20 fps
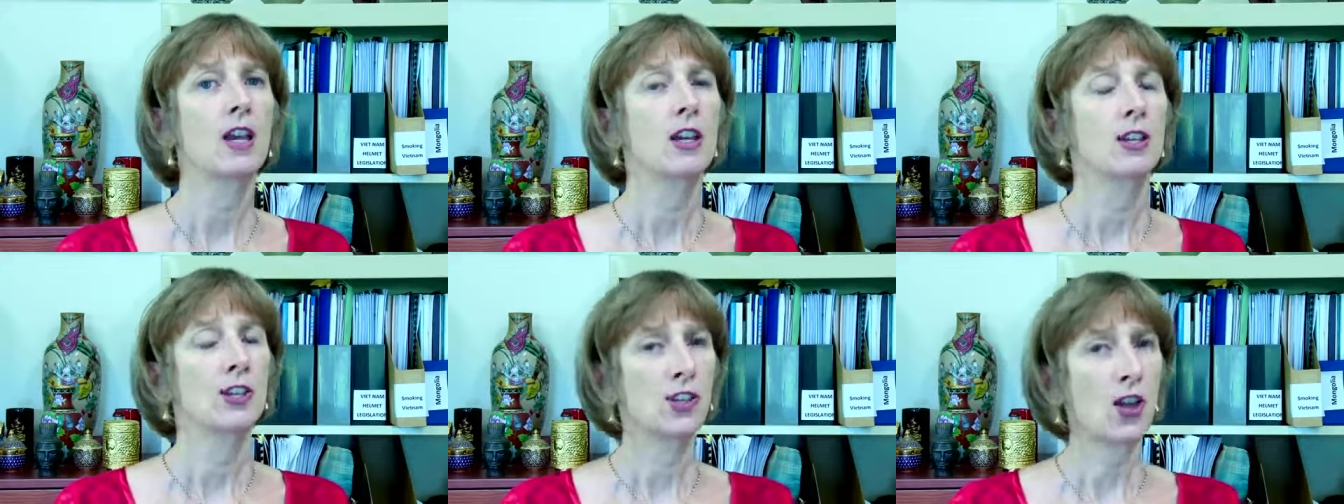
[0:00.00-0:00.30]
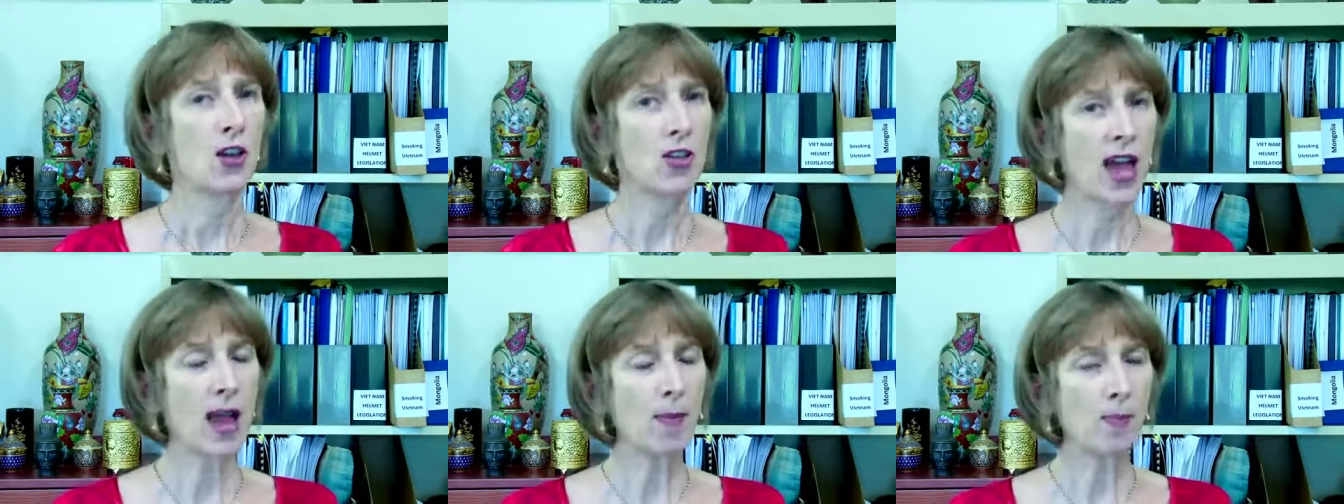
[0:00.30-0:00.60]

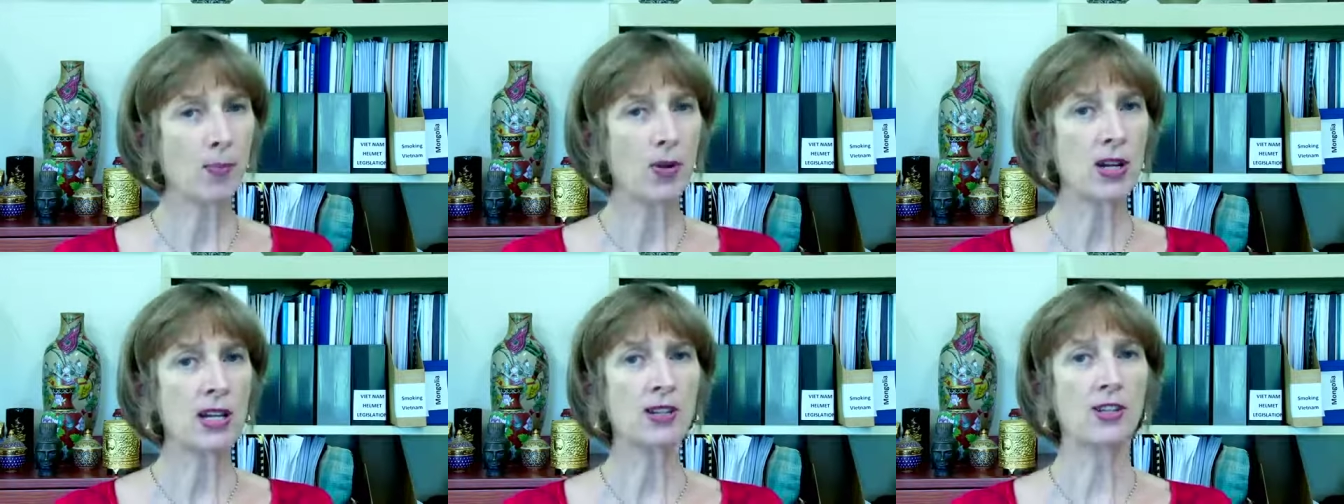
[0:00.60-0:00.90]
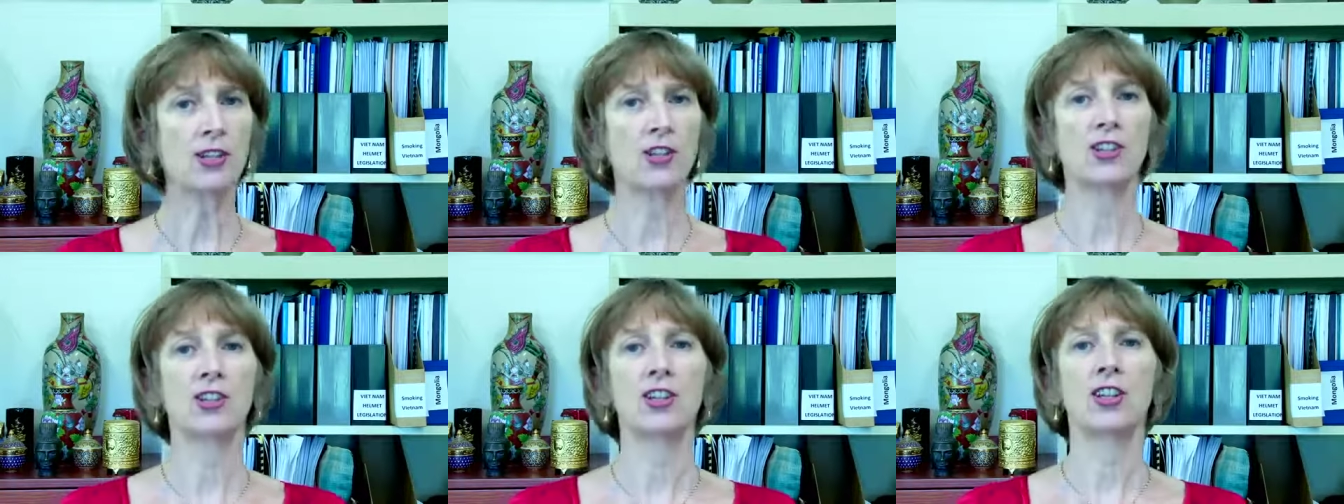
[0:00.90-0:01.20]
So that brings
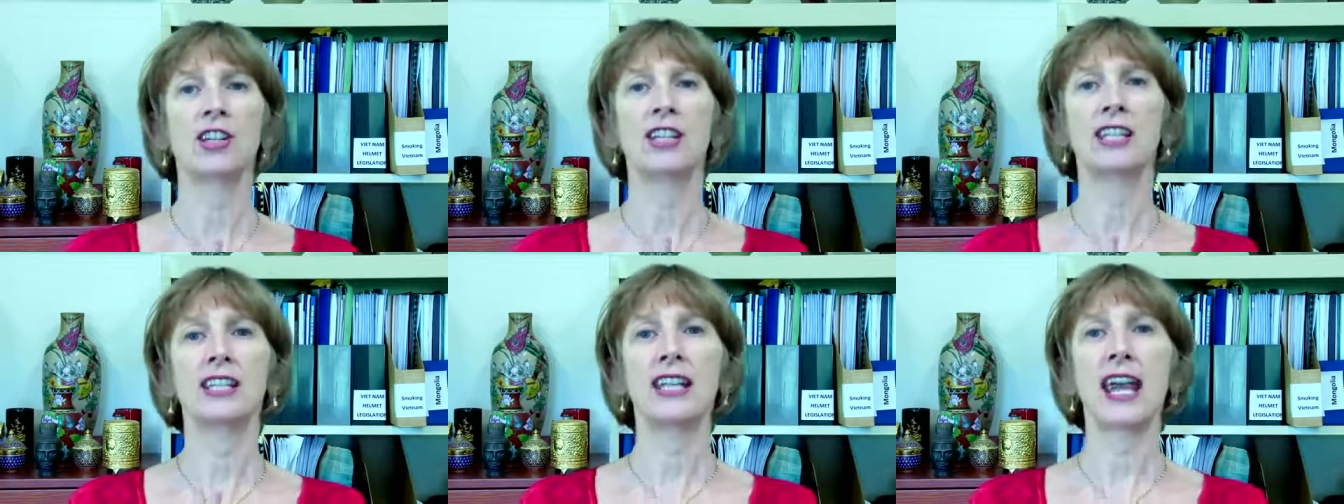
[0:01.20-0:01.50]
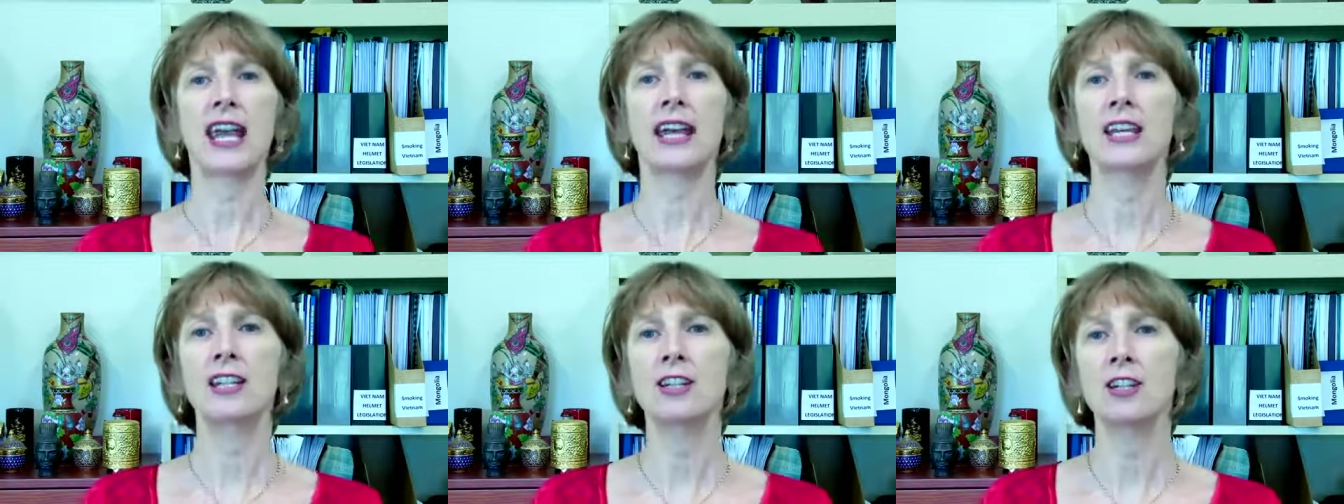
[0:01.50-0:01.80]
us to the
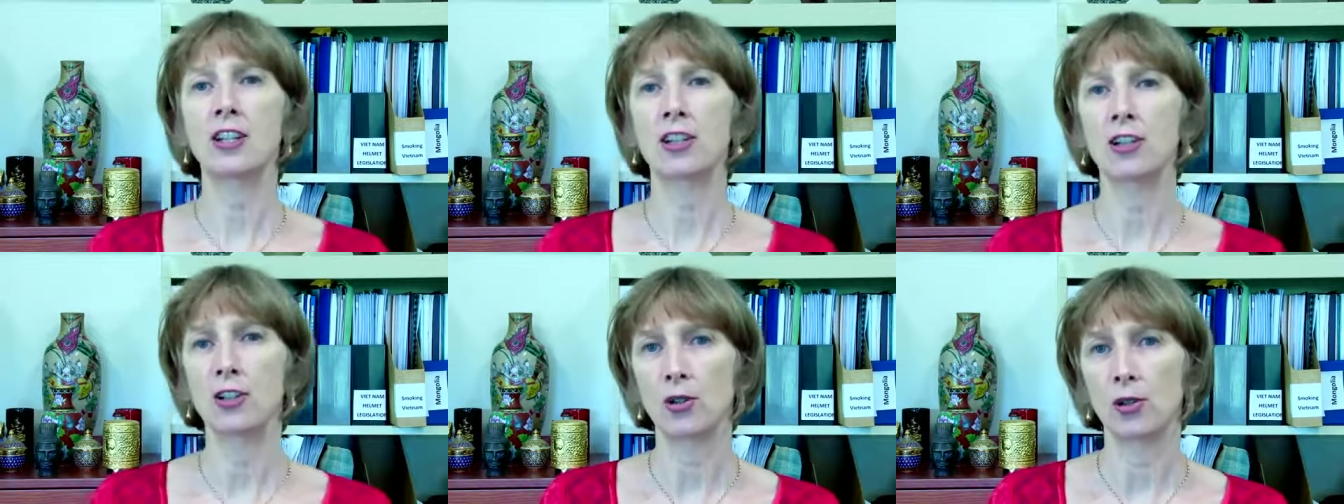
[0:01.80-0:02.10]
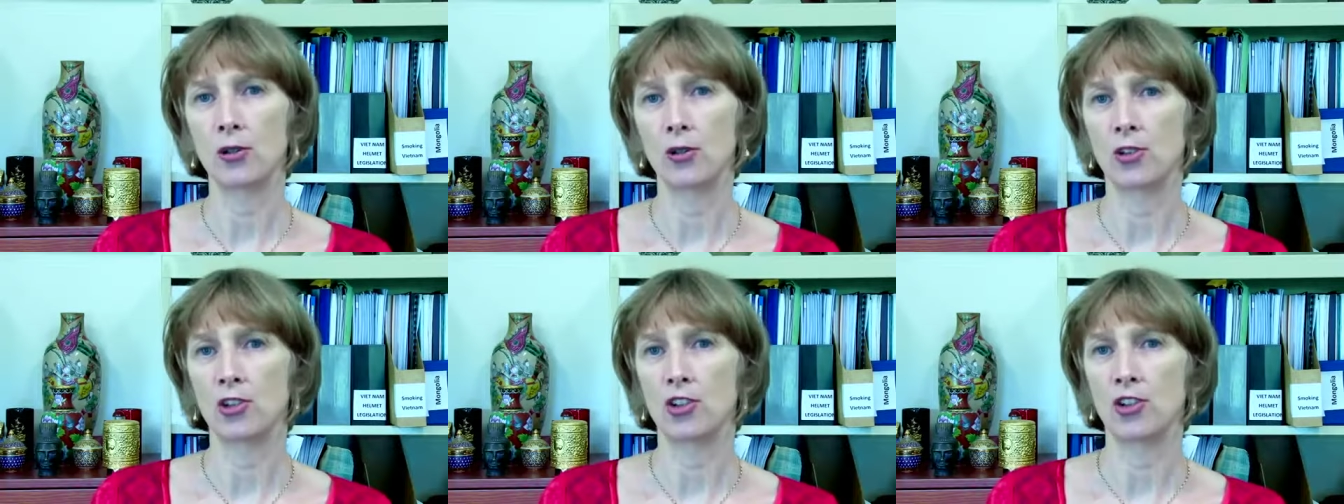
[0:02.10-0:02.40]
second
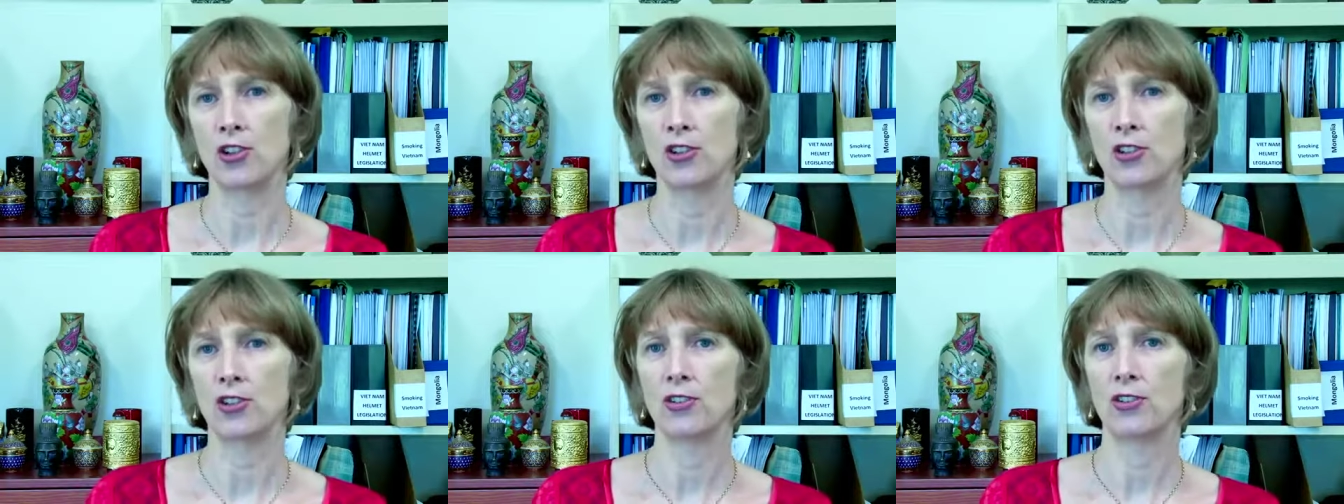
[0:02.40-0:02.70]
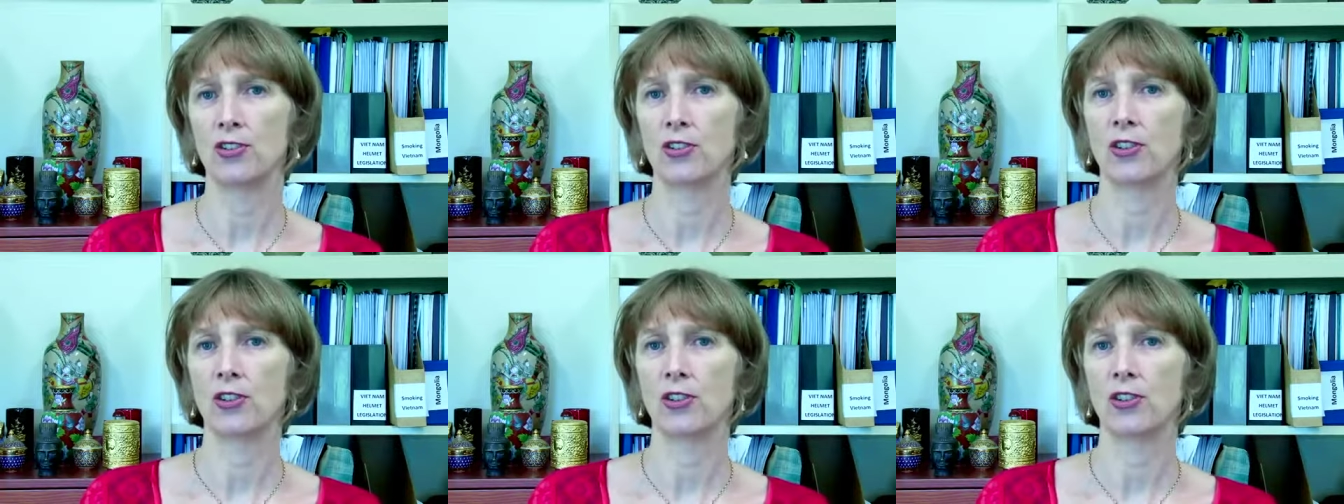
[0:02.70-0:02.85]
conclusion.